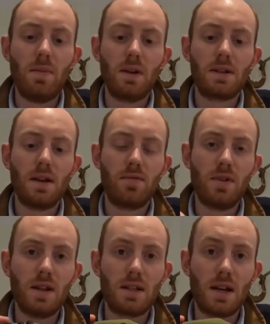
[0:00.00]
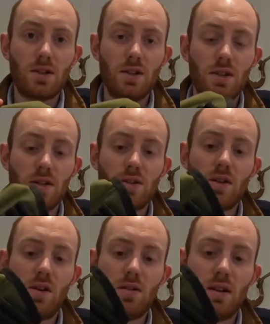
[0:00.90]
except for it attaches to the
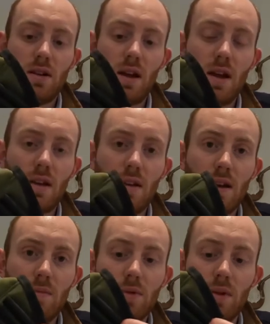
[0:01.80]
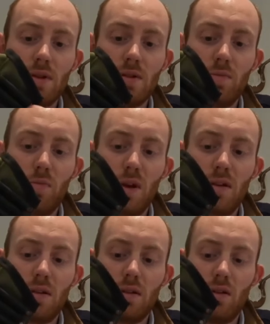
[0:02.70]
stock. It comes with this
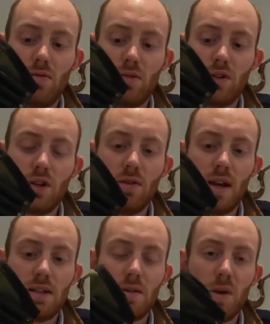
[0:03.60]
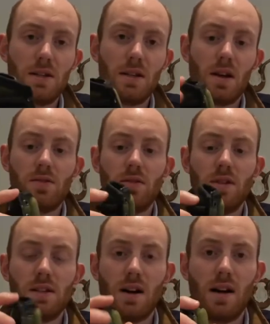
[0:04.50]
big long shoelace that basically goes through
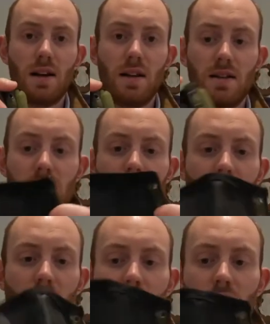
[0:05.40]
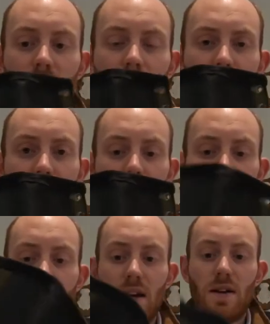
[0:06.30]
these eyelets on each
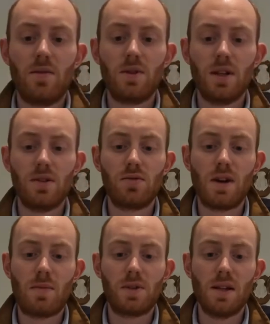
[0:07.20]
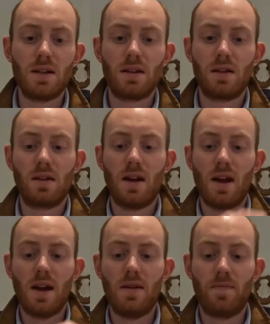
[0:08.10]
side, which then straps it
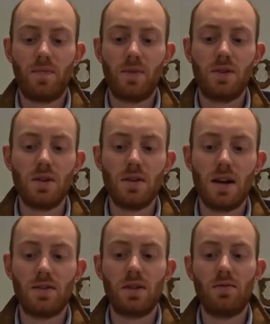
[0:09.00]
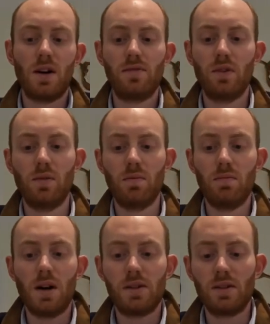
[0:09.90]
down to the rifle,
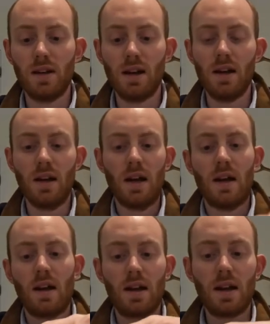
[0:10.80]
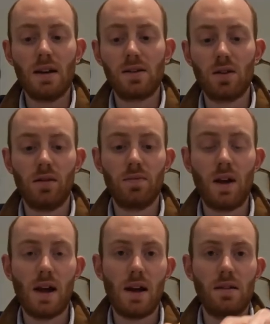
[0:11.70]
much thinner. Again, it's
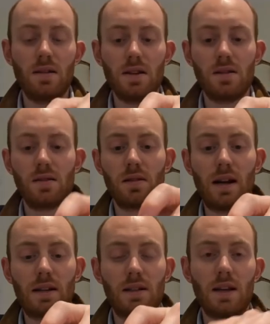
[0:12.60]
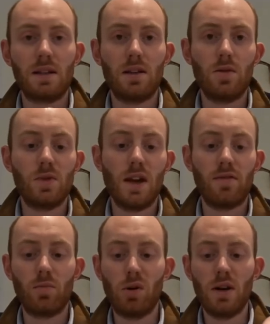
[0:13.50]
got these elasticated loops
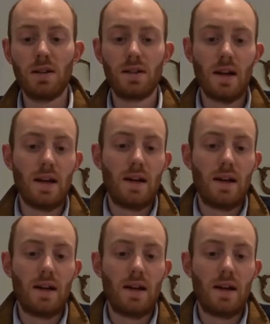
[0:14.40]
here for bullets.